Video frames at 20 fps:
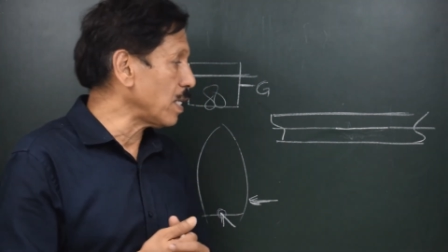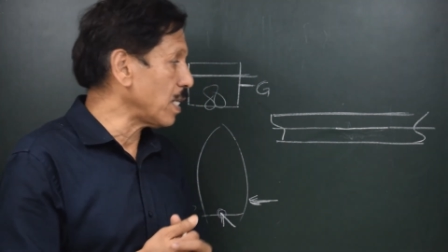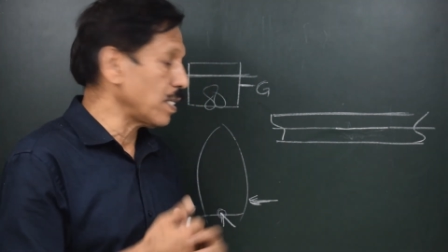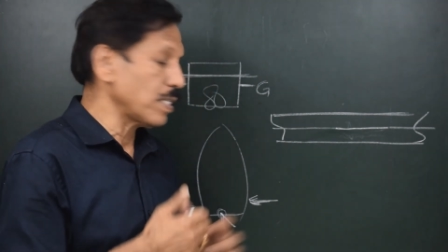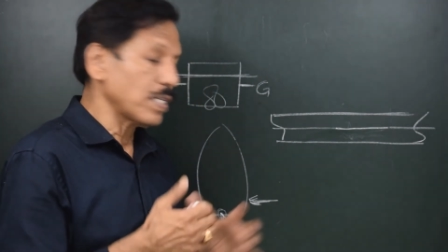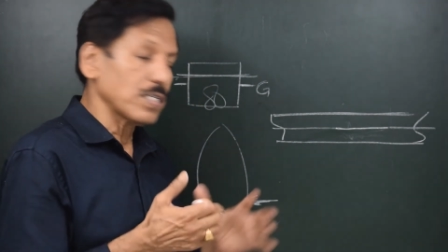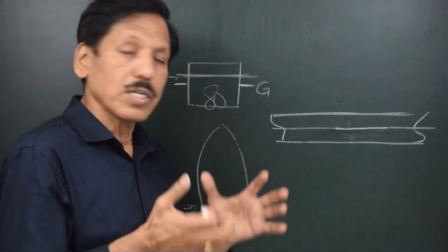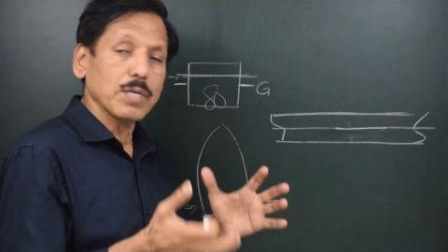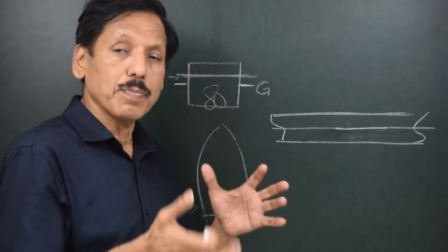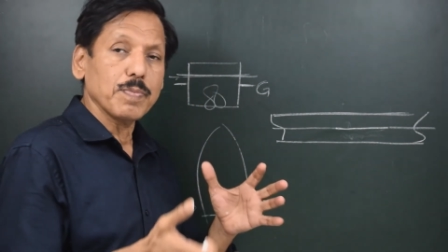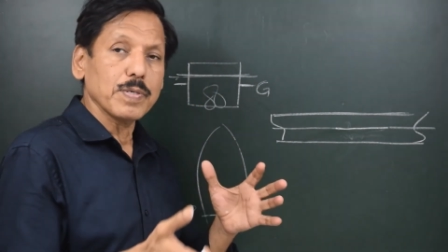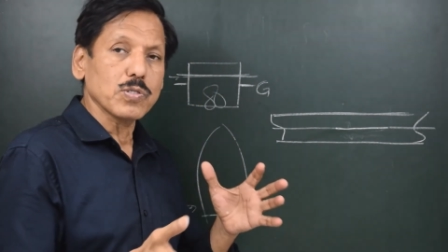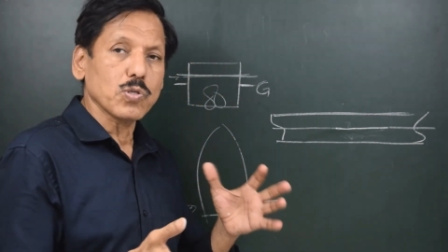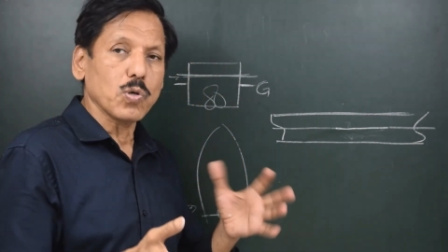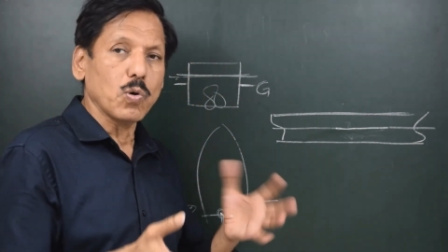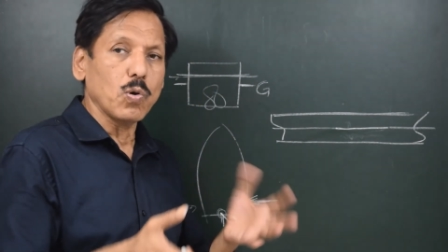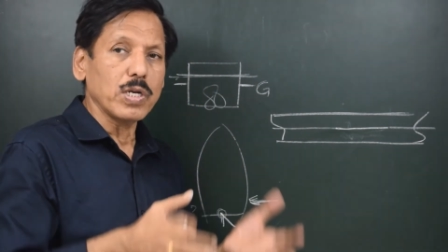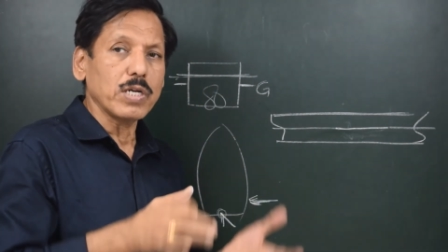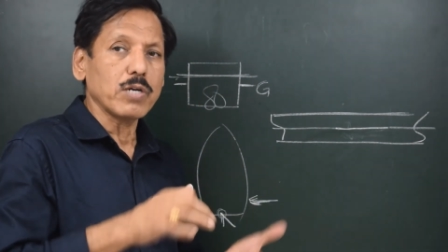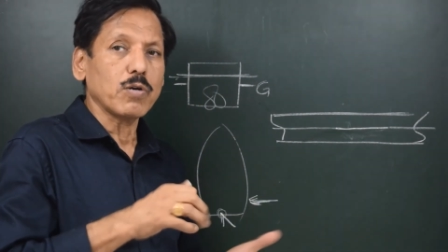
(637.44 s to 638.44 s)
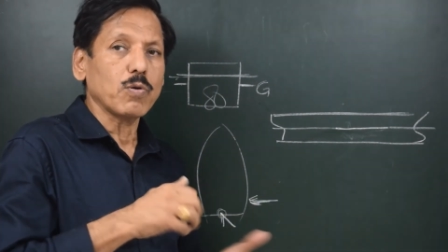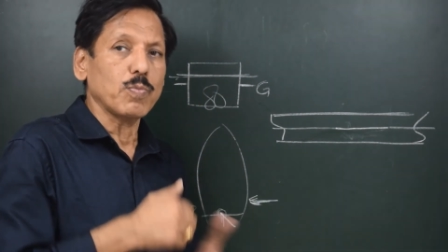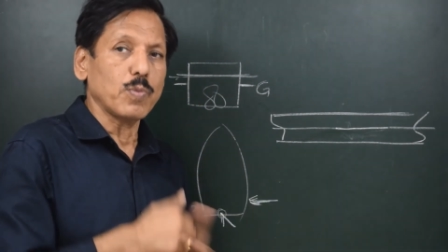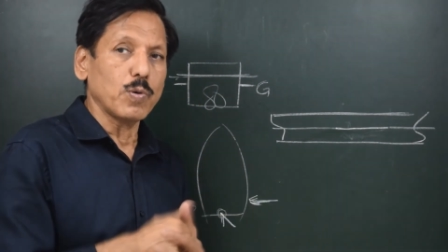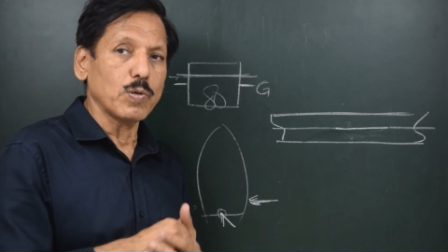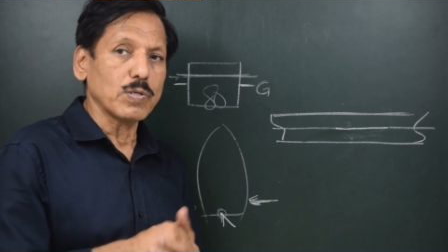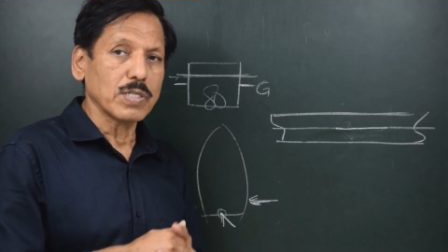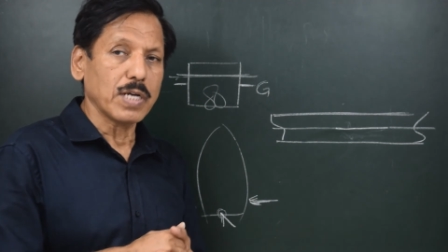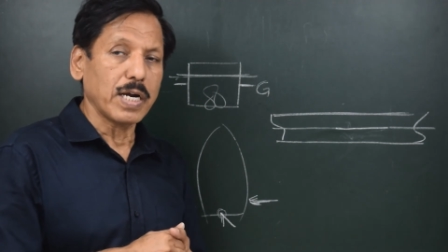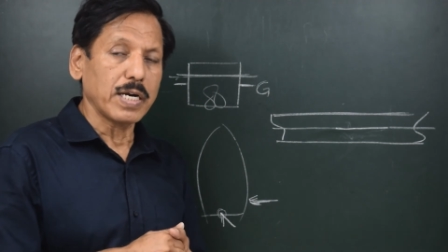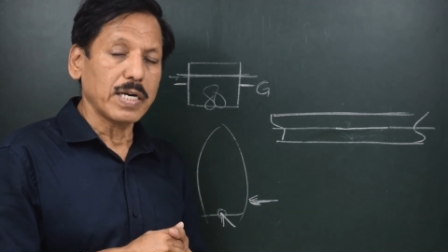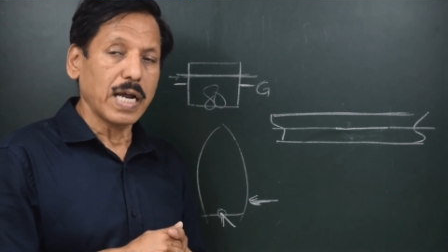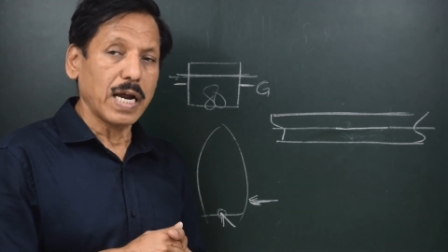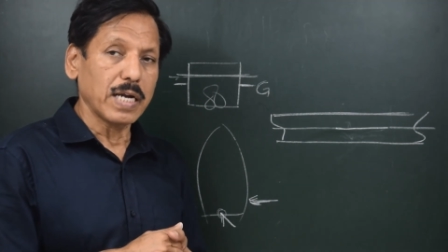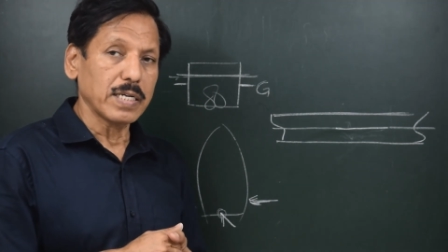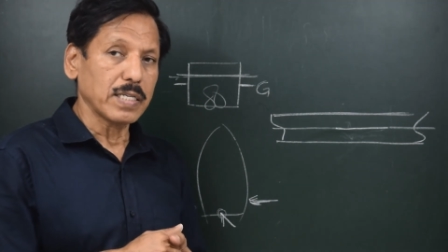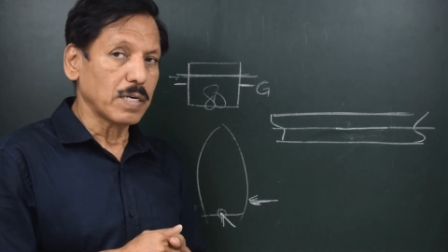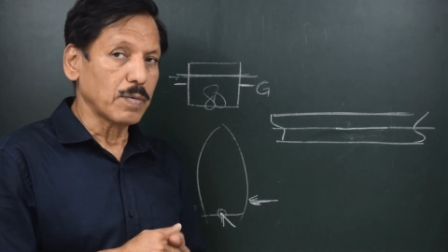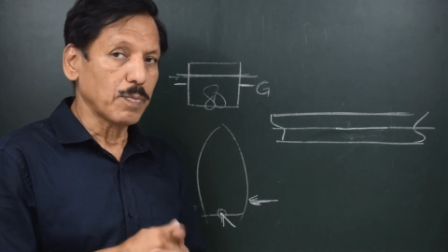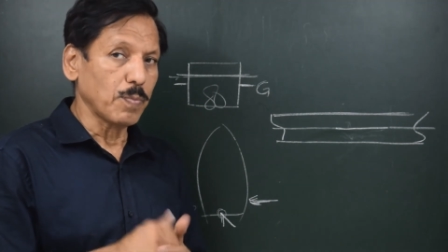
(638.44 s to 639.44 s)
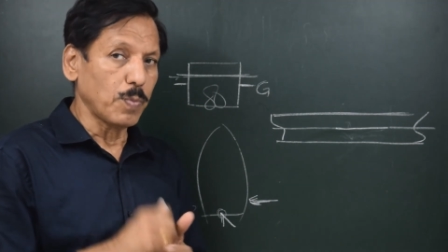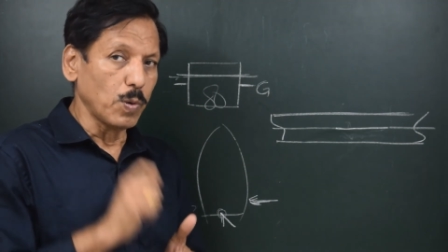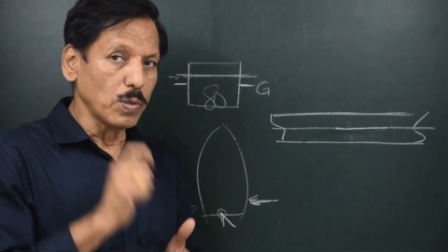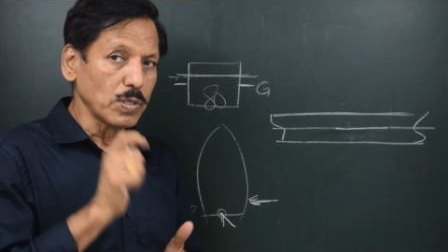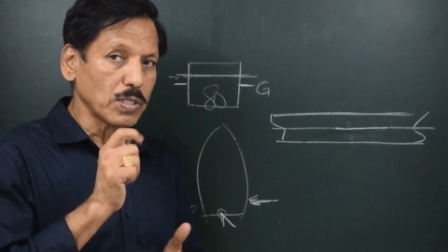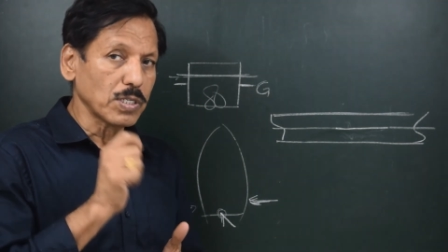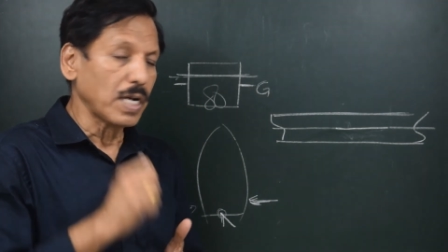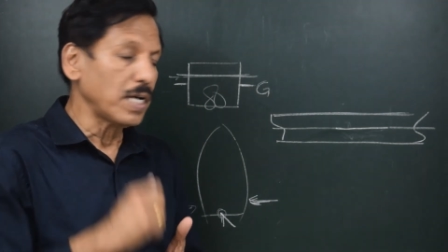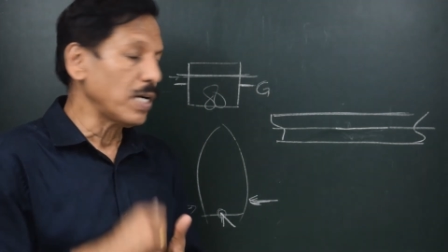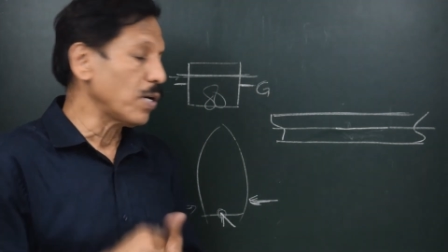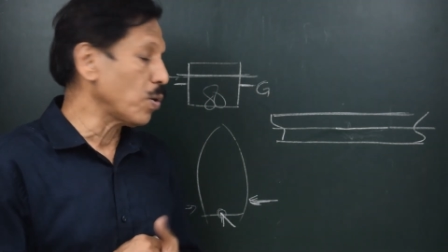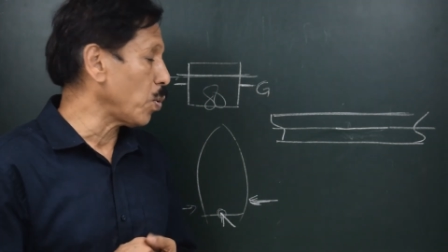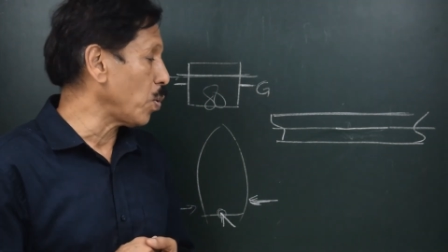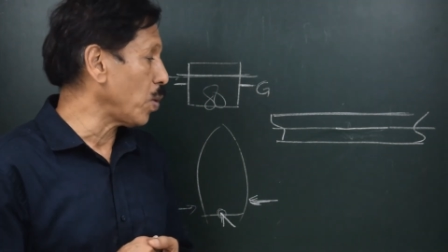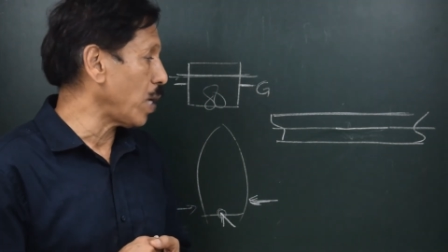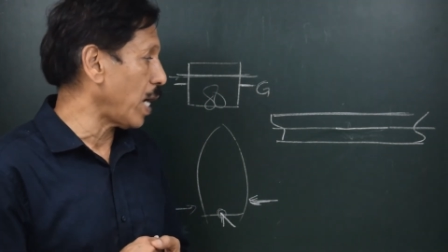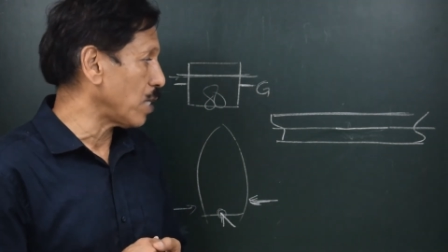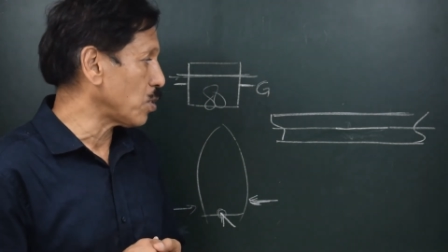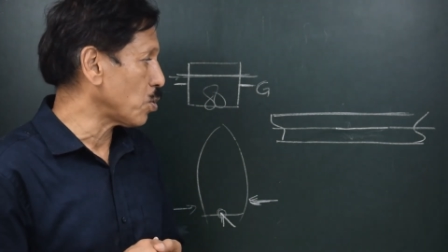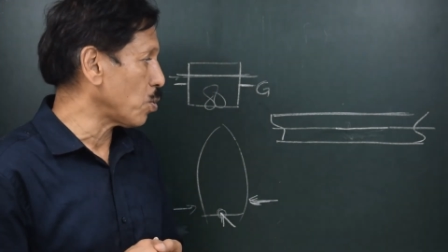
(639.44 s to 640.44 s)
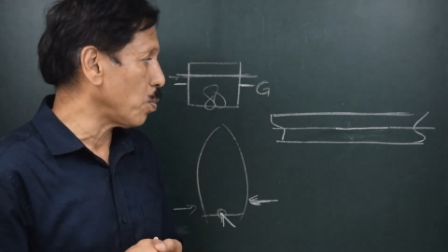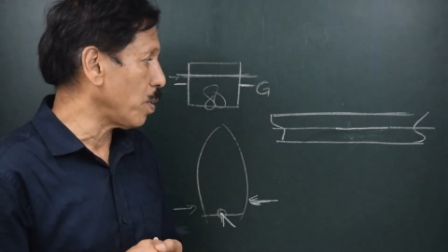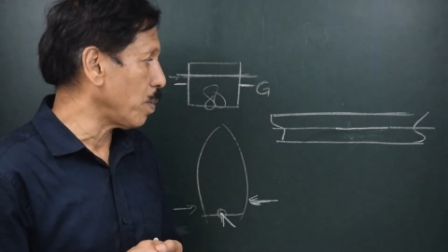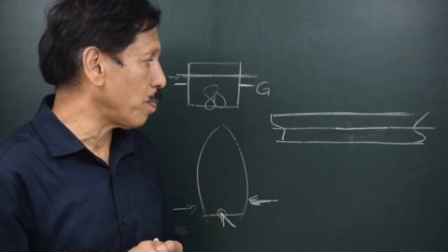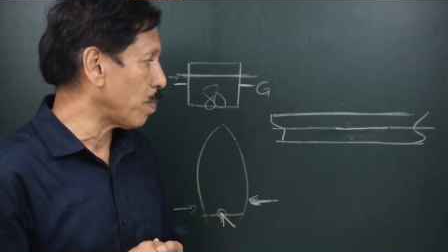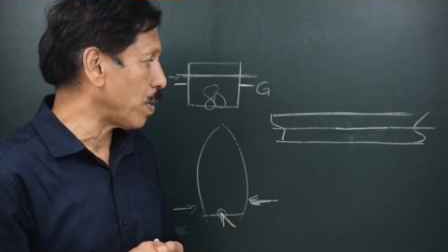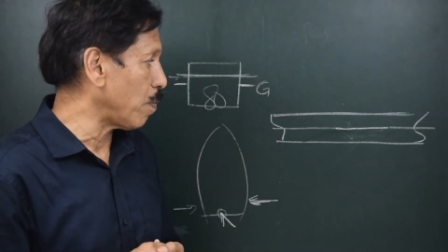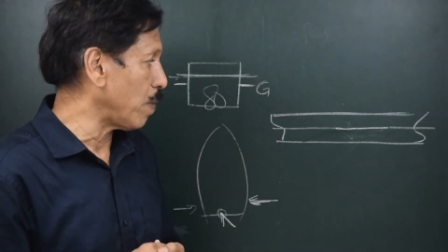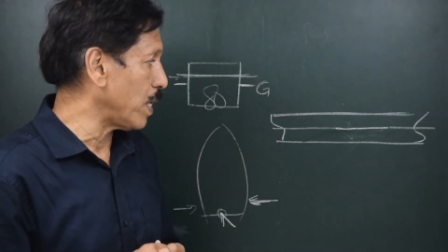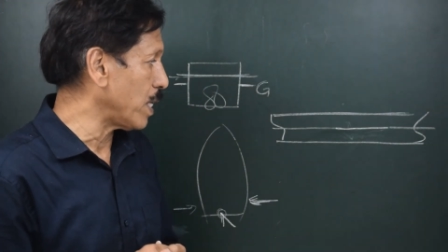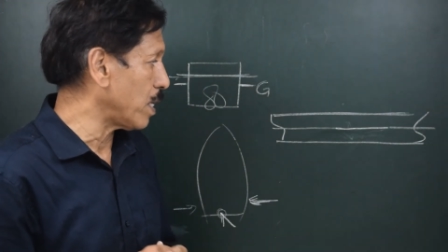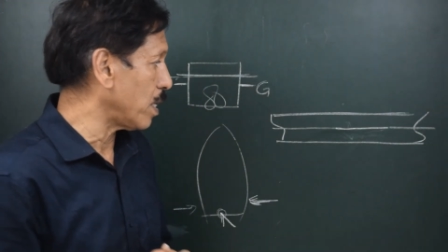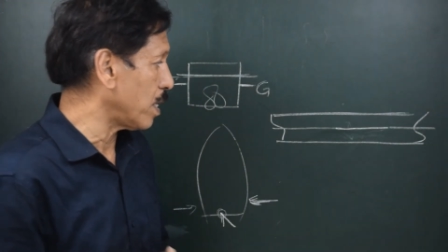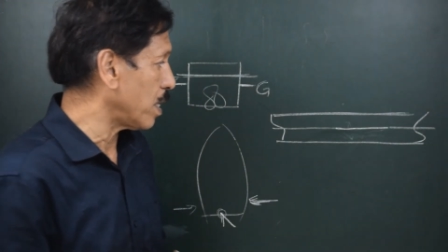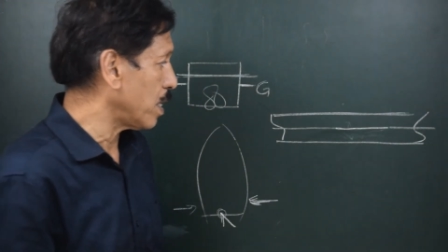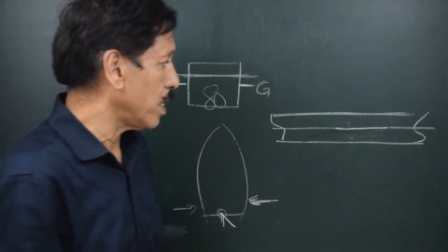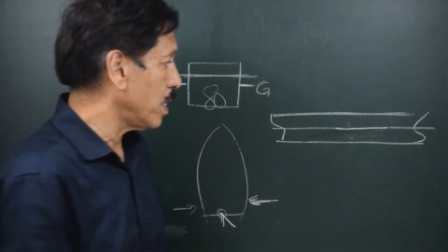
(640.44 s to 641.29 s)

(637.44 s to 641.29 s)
that the ship is rolling to port side, and that port side roll has to be prevented.